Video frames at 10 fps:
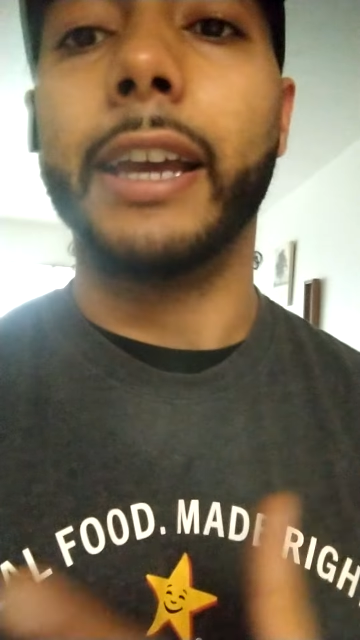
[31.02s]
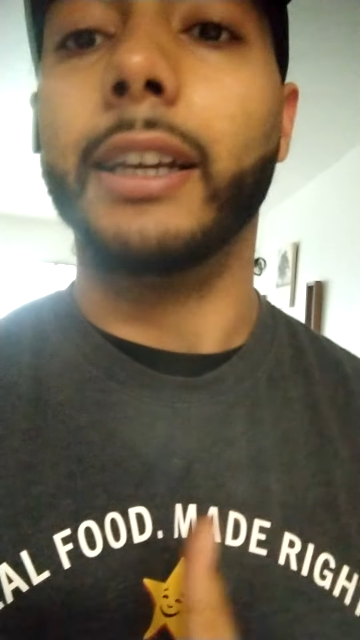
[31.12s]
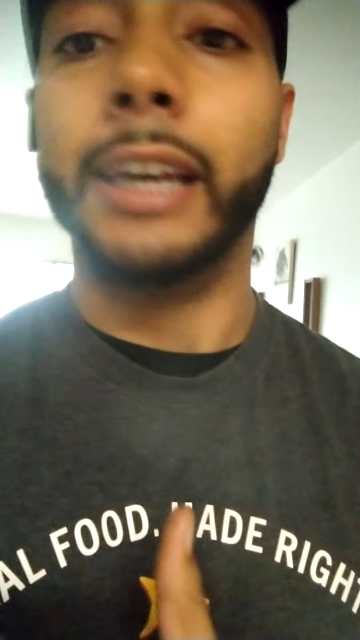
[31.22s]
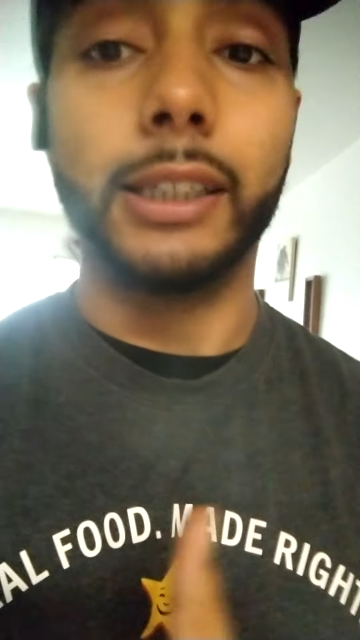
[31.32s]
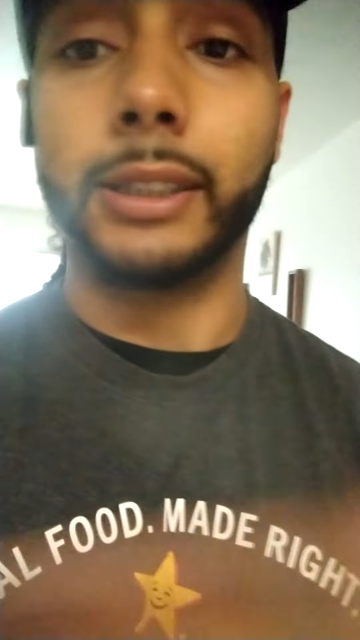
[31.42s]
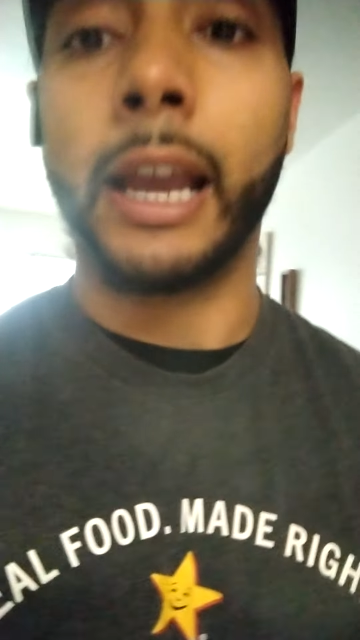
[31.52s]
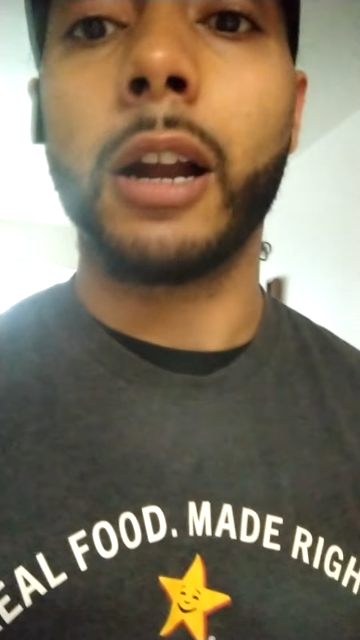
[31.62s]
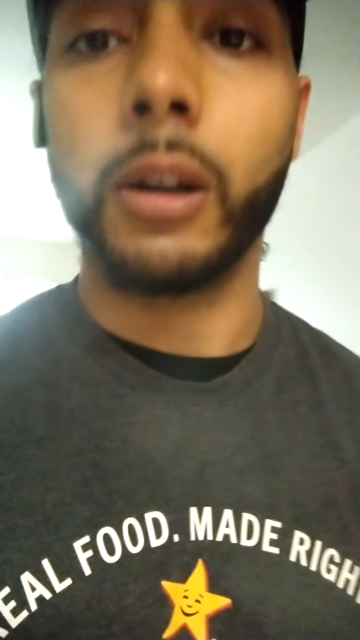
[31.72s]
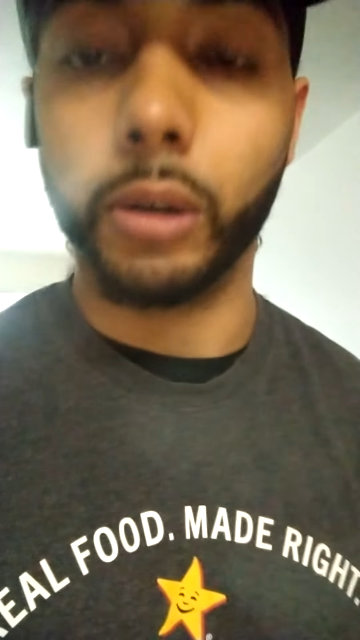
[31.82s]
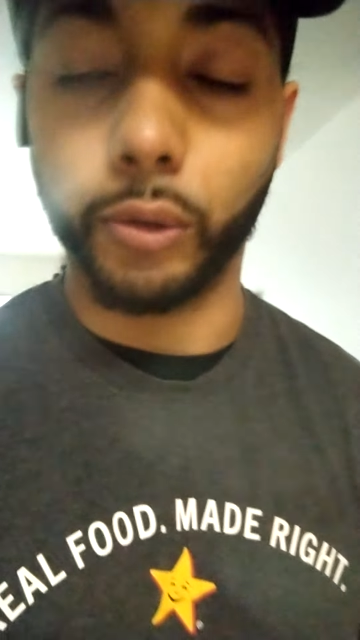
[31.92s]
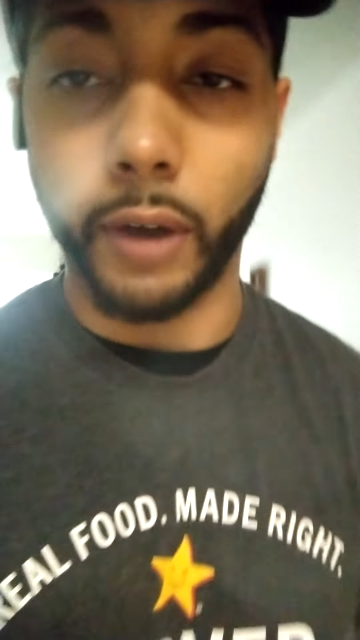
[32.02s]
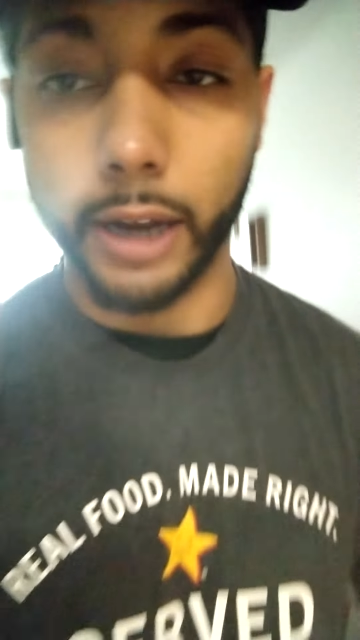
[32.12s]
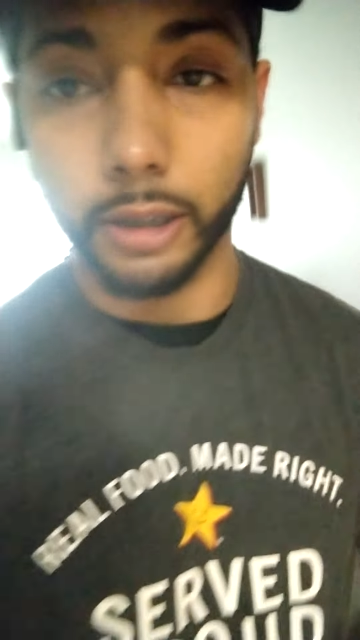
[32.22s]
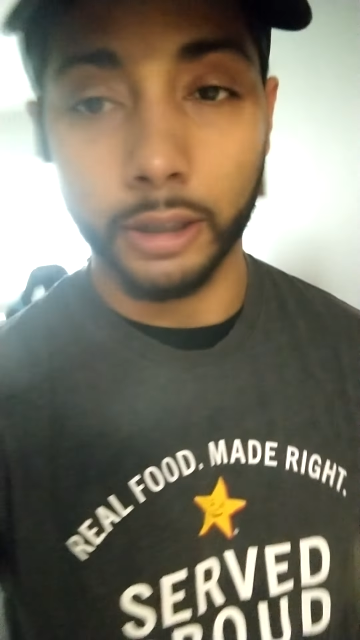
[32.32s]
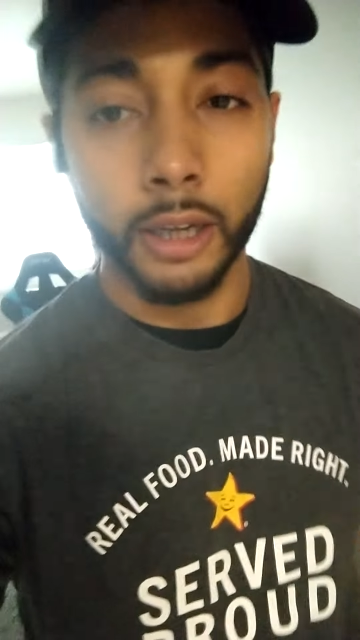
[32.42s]
they get scared of those
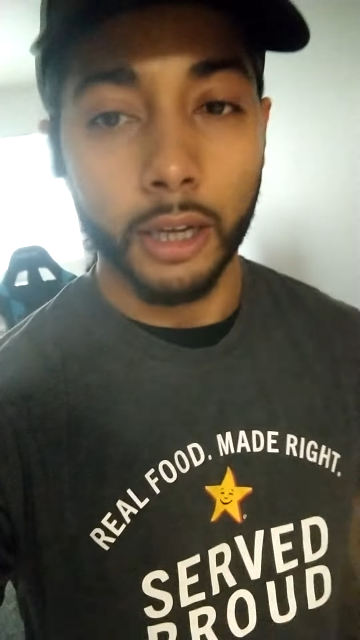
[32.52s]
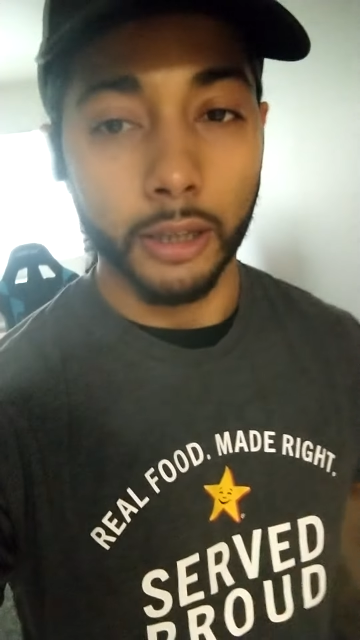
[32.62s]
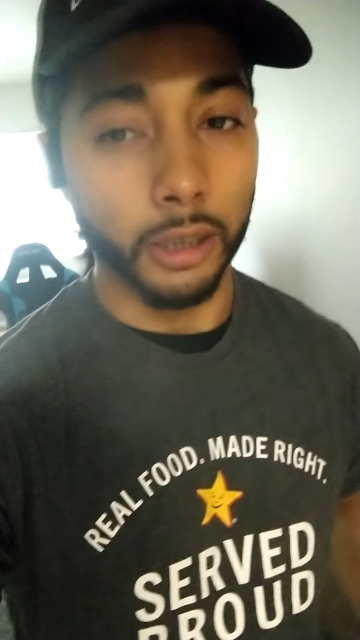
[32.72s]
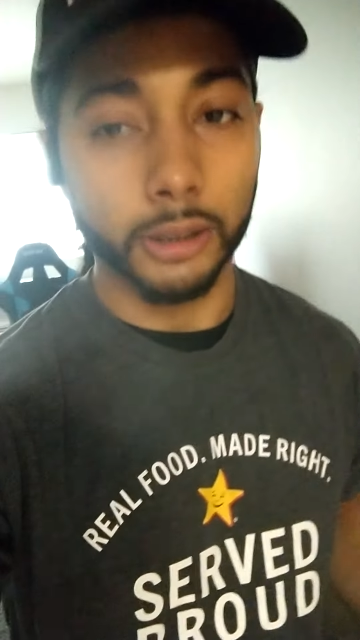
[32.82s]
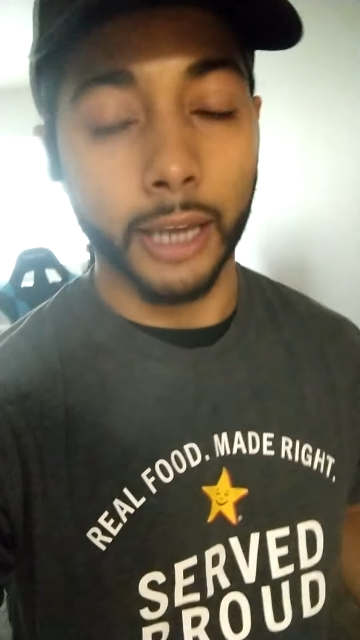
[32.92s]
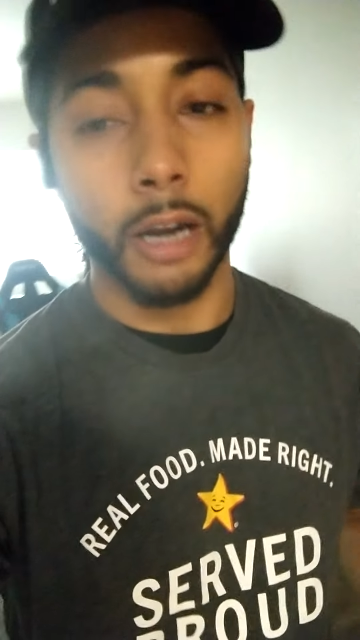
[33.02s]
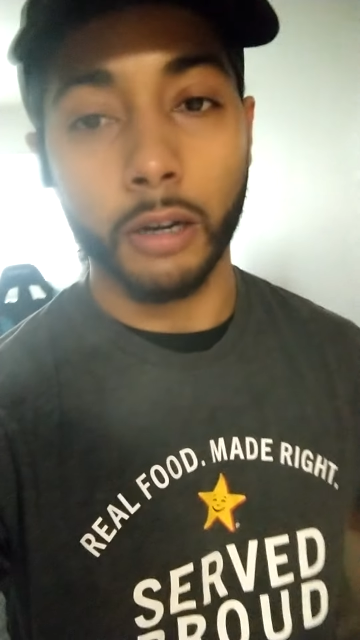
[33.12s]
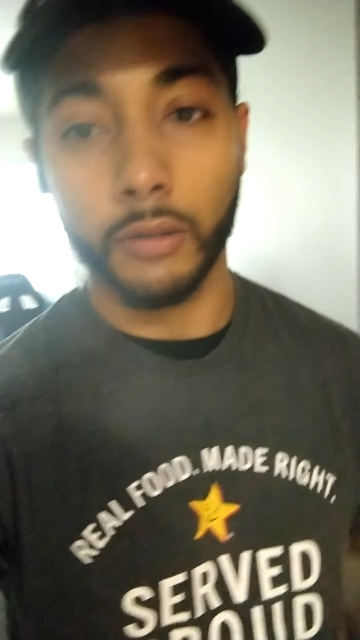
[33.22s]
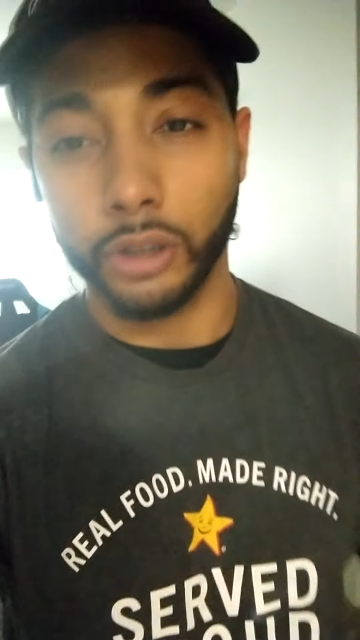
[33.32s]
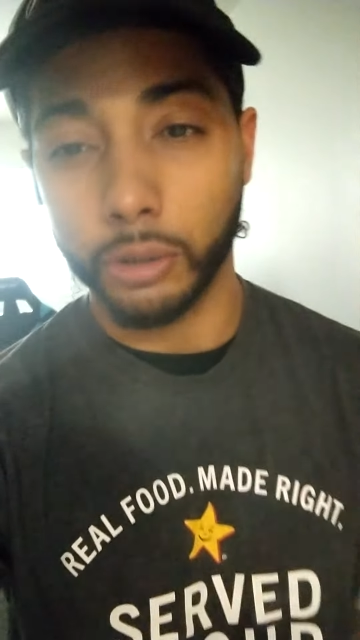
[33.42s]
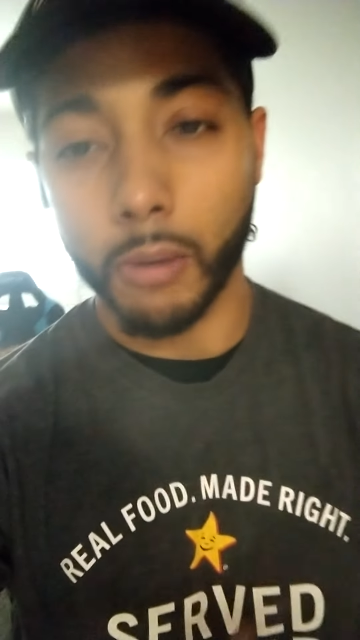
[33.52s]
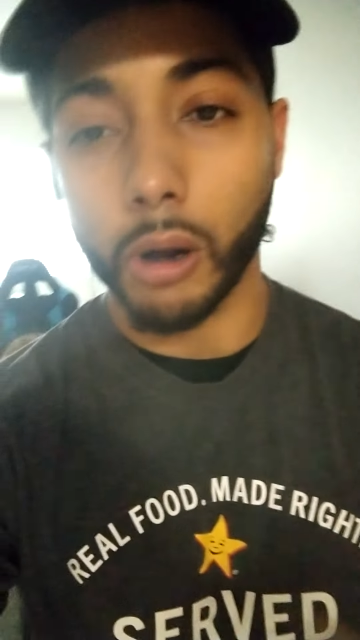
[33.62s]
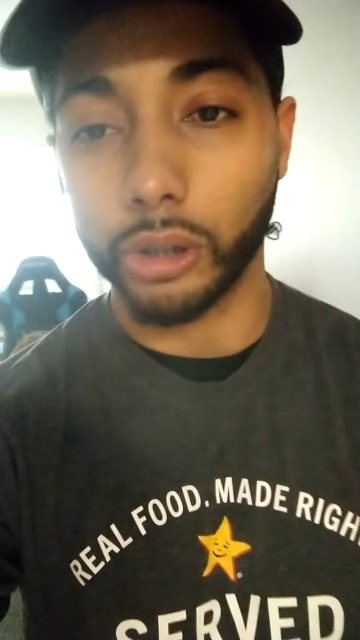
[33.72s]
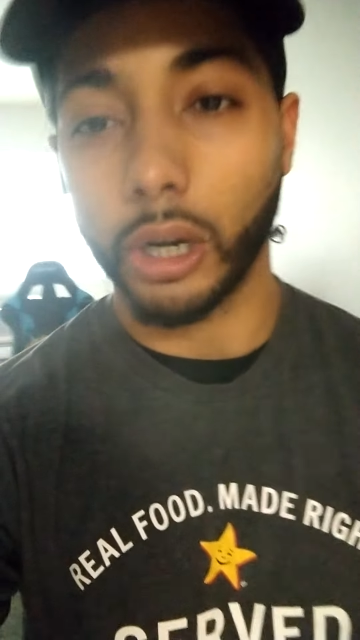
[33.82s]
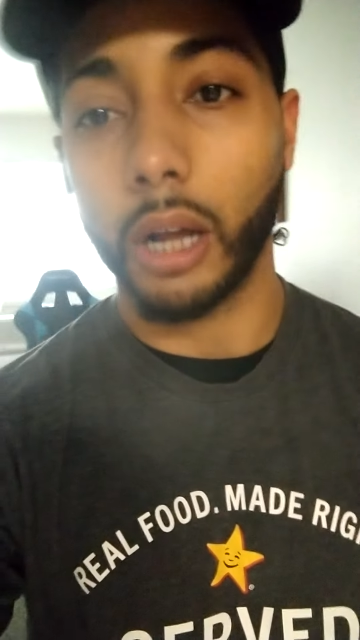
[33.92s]
fighters. They're scared of the
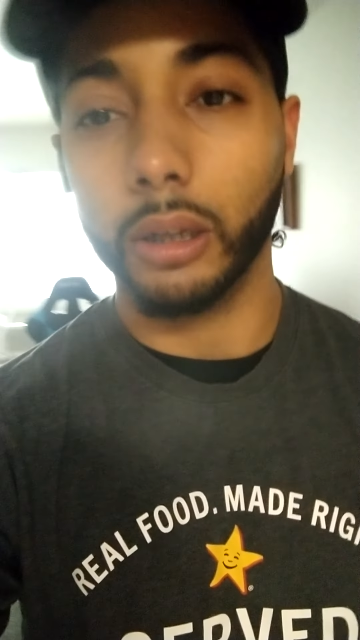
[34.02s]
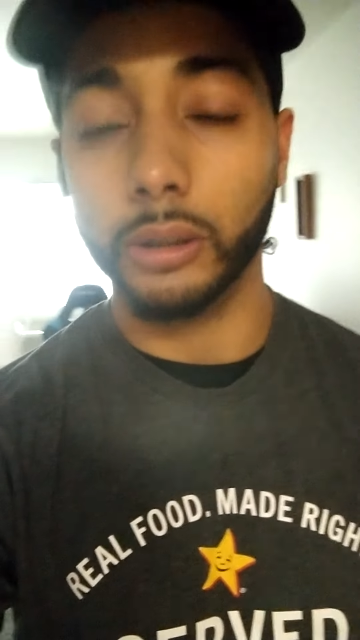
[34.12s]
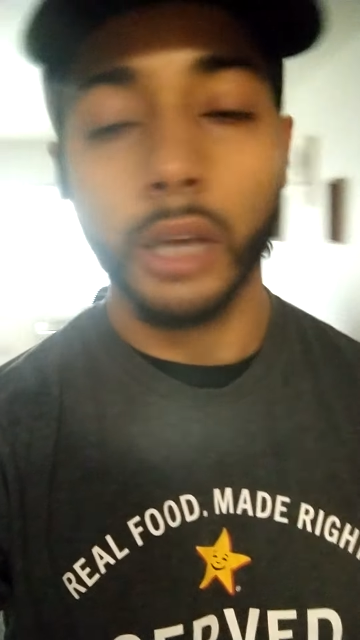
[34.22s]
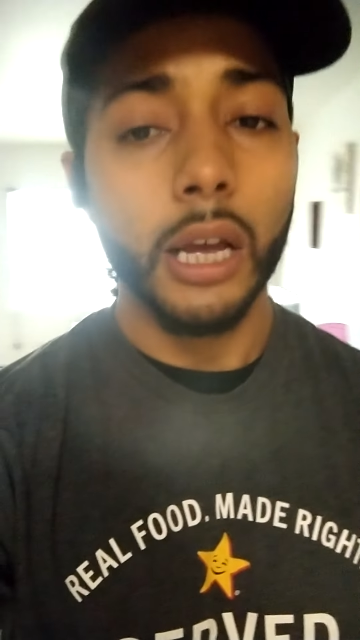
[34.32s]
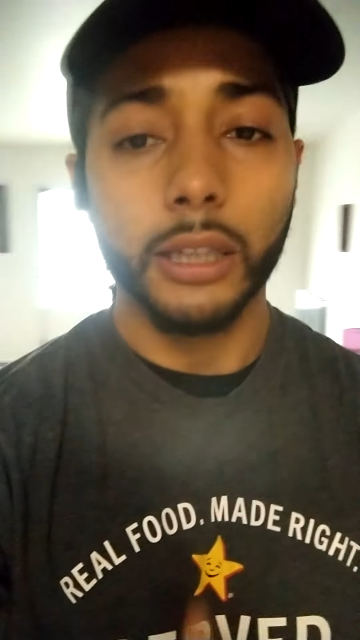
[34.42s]
Jamal Charlos,